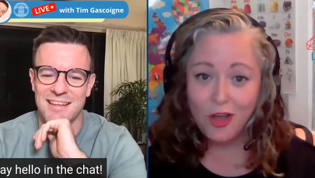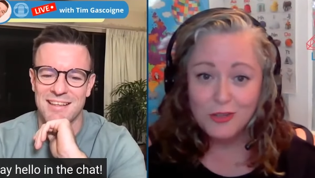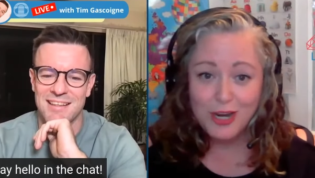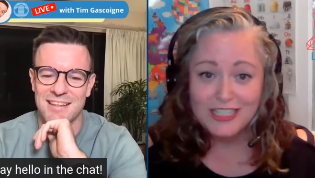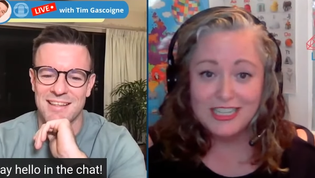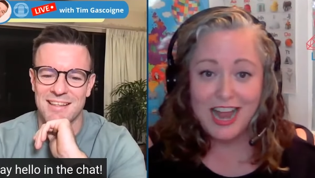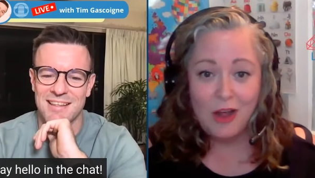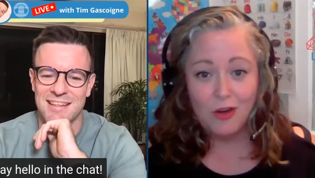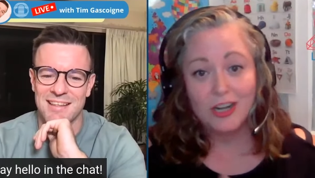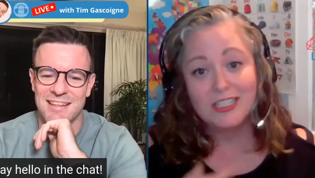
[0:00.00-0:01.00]
Speaker 1: contracted
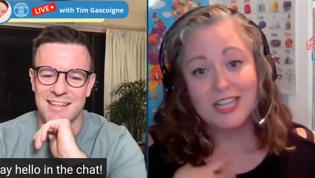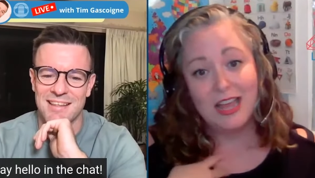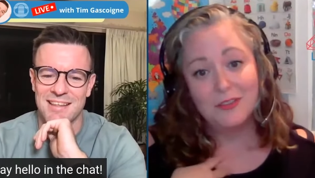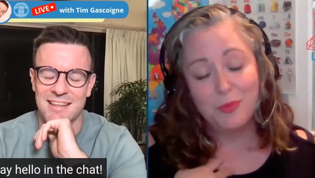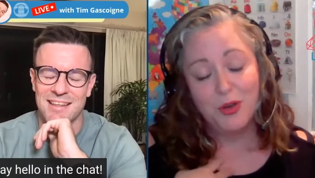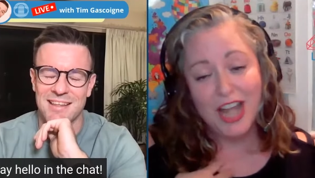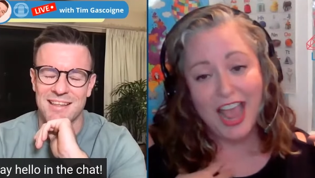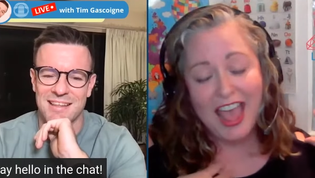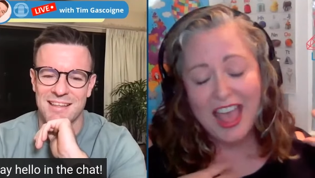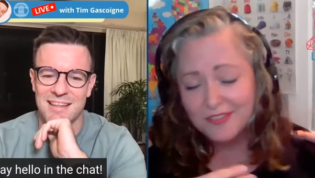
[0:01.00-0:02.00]
hours, and
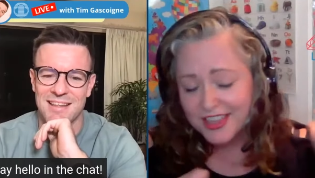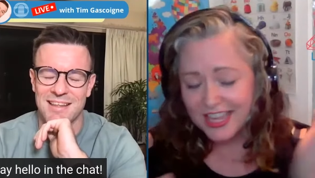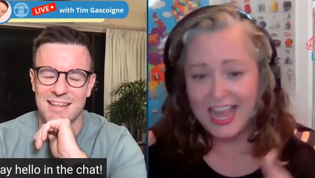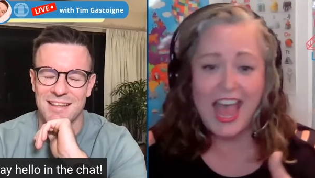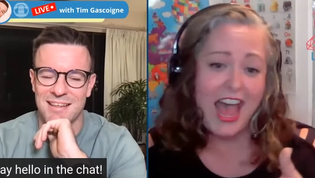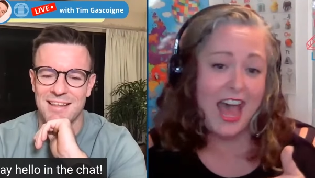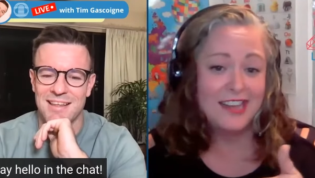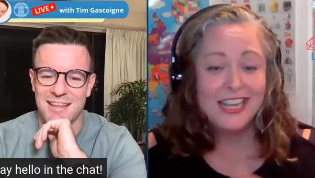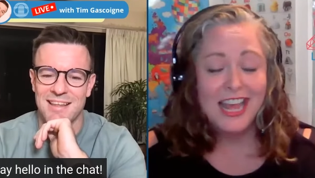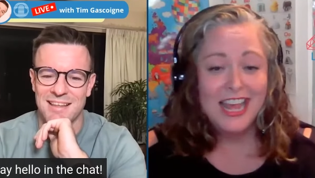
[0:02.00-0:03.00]
put everything I
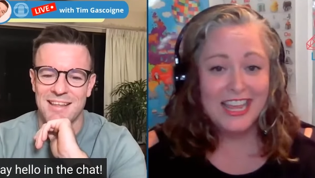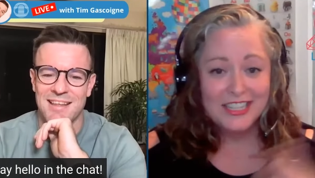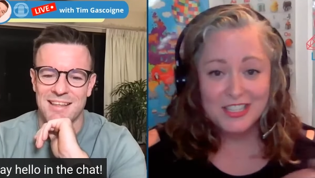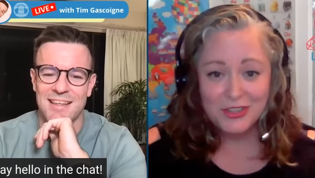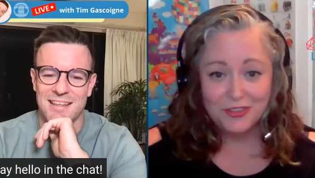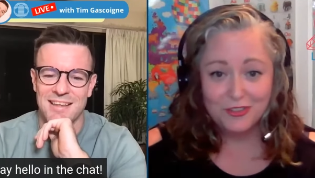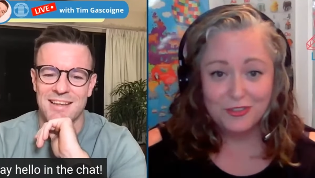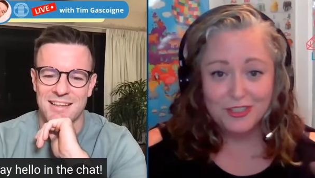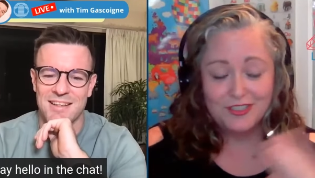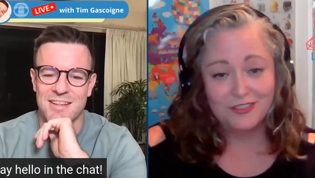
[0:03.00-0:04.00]
had into
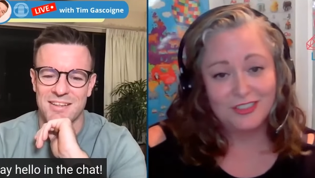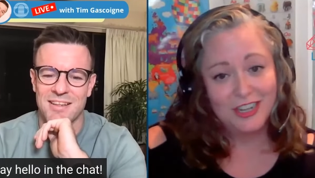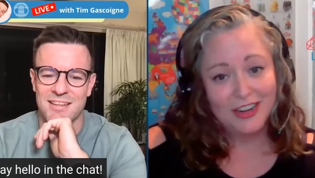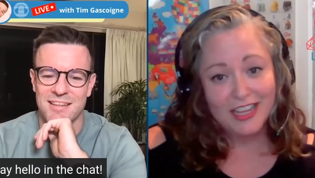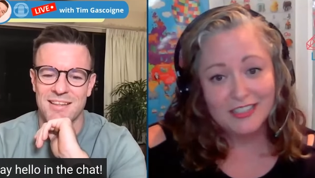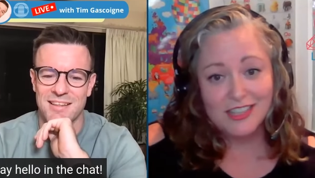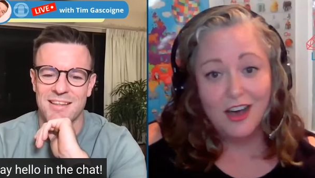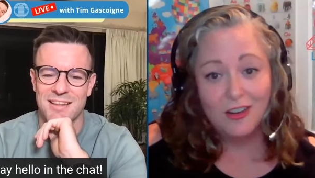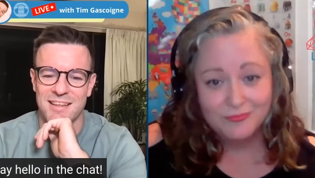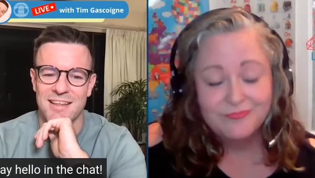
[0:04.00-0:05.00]
crystal clear
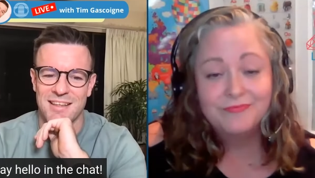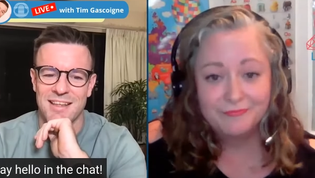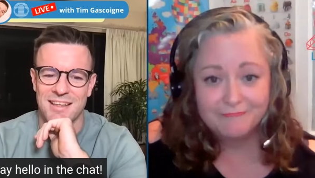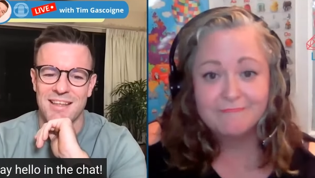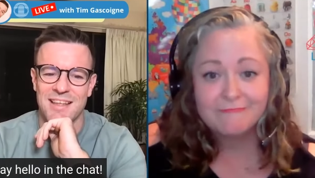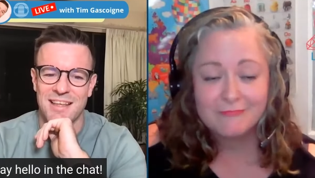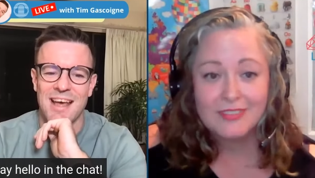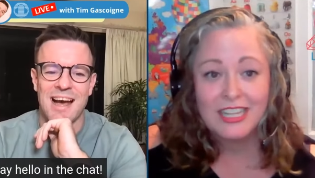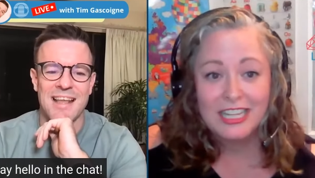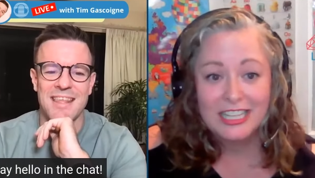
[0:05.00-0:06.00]
ESL.
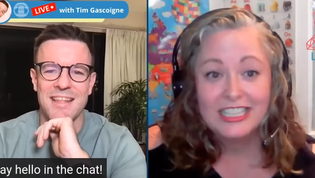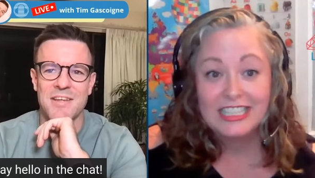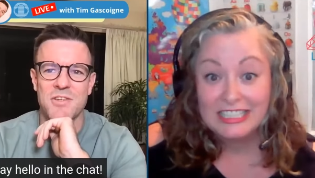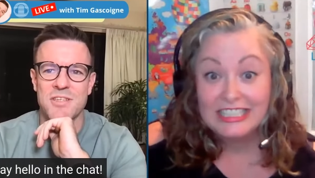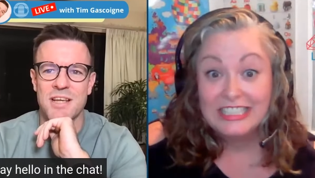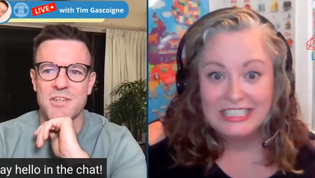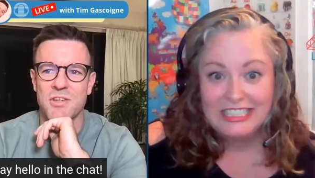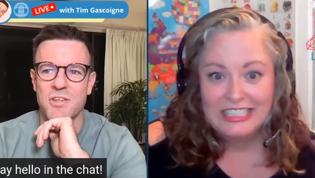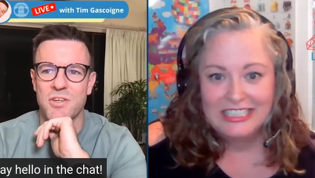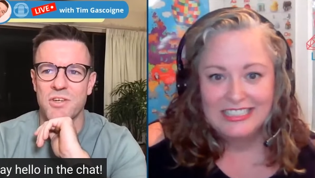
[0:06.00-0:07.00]
Speaker 2: I think that's just such
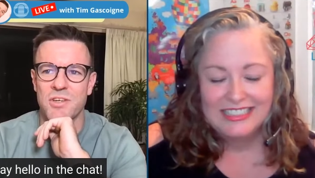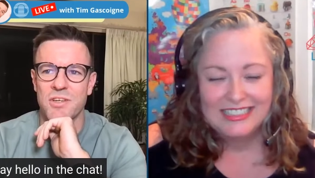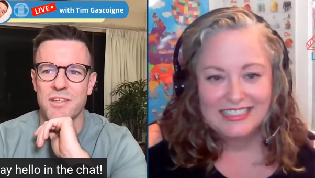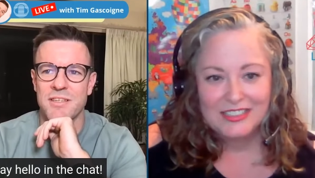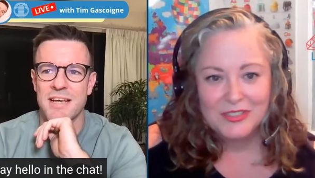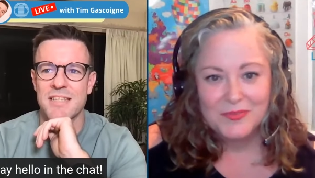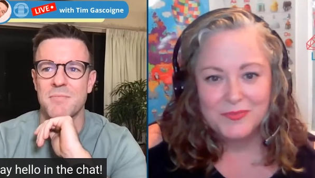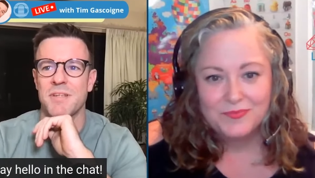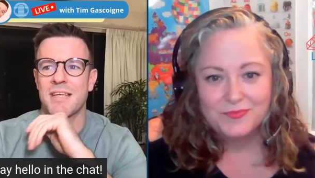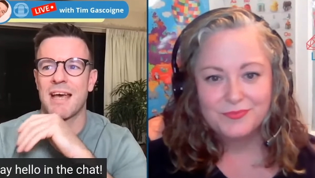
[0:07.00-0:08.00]
a good
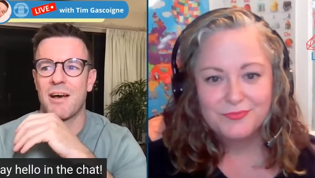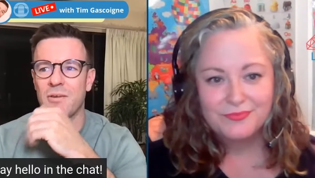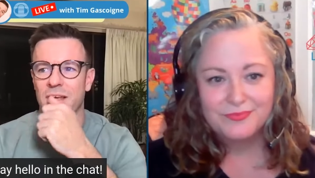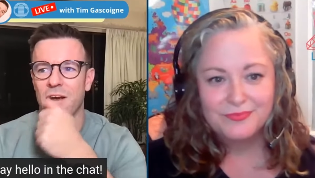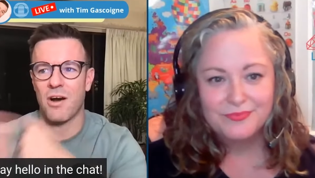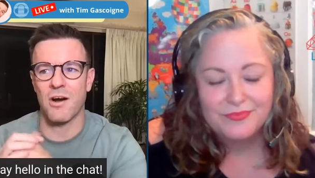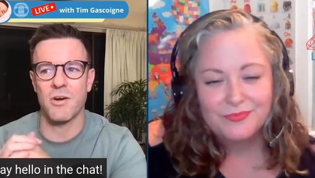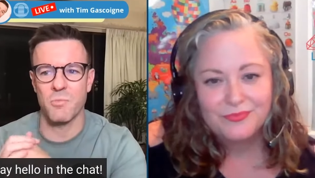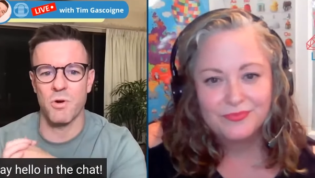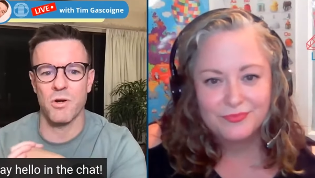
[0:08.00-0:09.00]
testament to how like
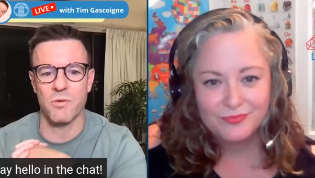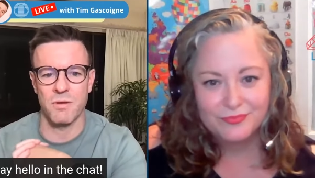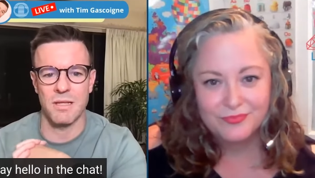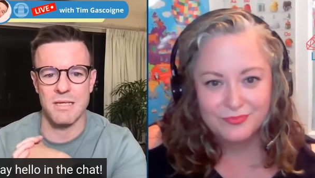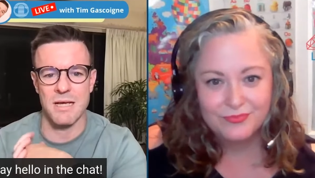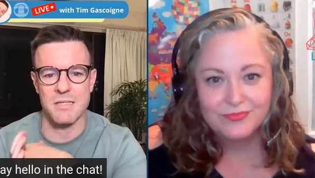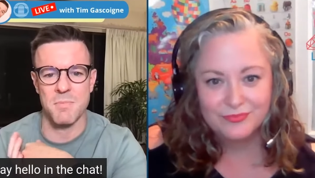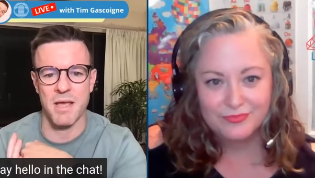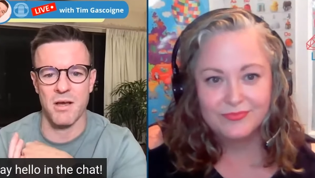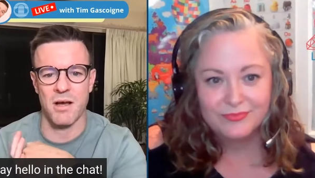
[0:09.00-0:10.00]
hard work really does
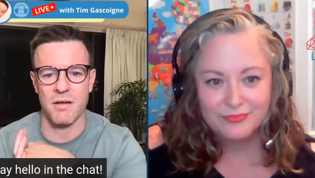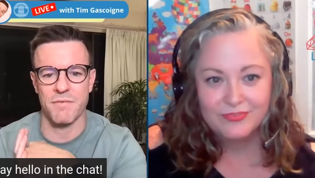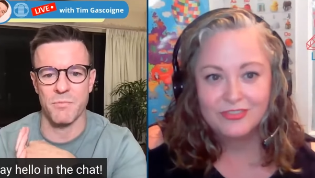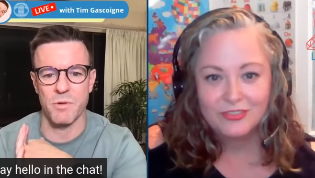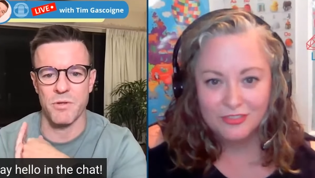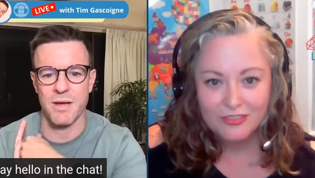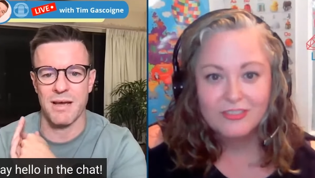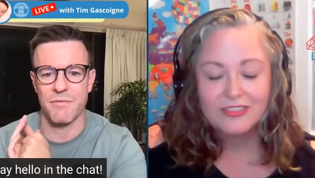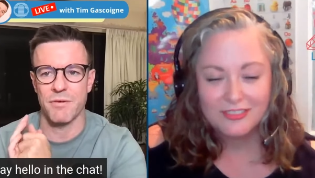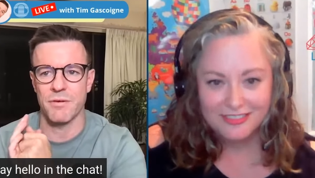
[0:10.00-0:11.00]
pay off. And when you
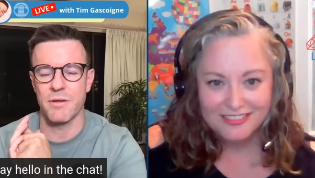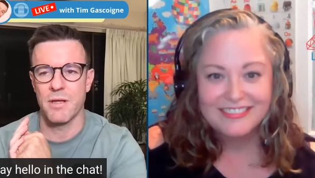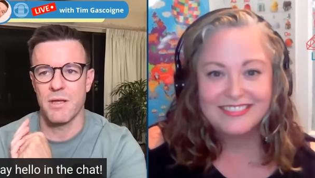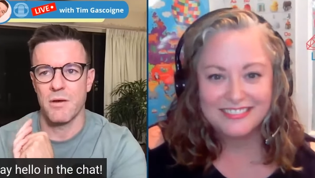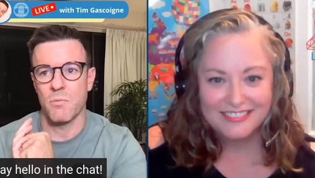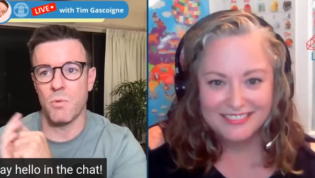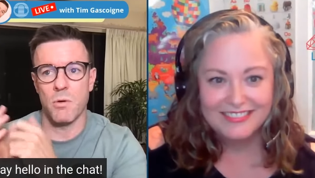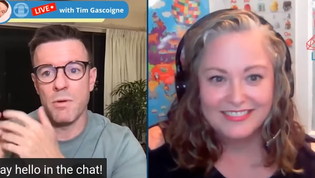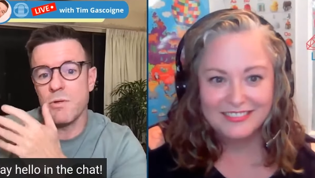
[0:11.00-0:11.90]
have a well,